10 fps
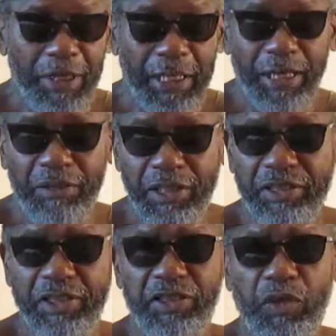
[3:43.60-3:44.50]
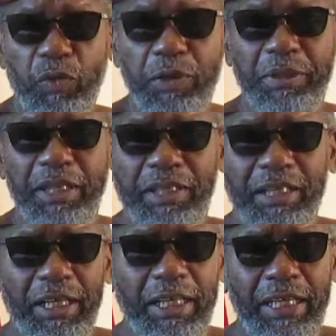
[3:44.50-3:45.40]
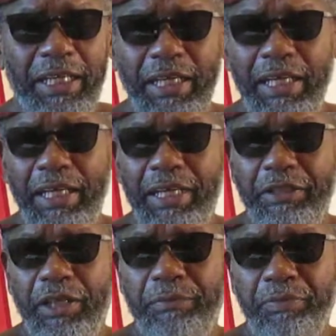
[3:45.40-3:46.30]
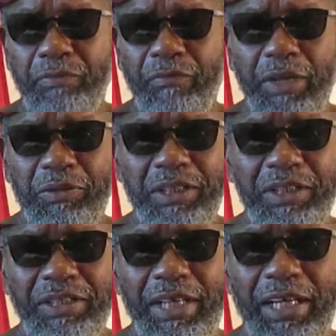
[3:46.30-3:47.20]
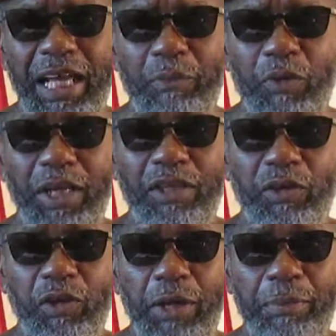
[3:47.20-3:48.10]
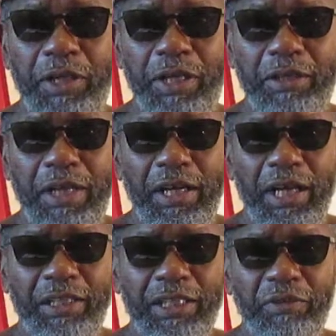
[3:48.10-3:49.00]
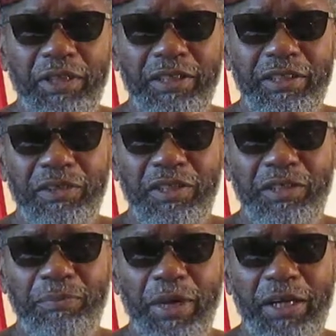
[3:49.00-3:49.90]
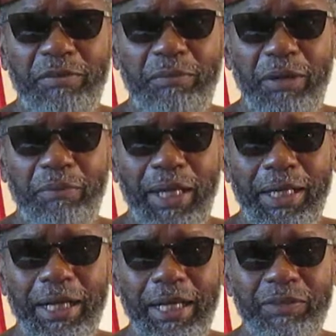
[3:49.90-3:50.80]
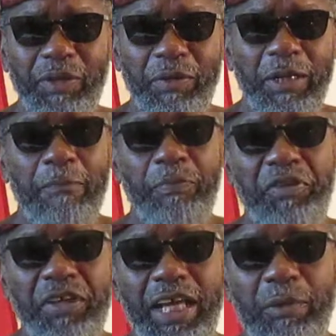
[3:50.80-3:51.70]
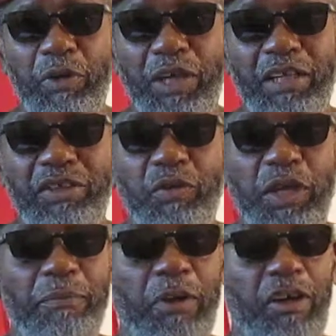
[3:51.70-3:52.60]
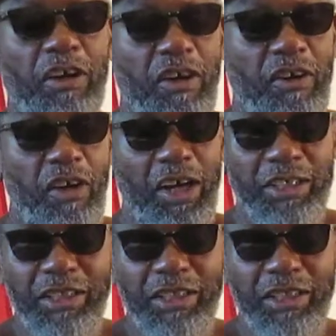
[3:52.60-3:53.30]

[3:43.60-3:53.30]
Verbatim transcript: Like I was listening to Zoe Williams the other day, and uh, was a sister that came on here, and she really insulted this panel of black guys. But anyway, but she came on again, and Zoe gave her a, a lot of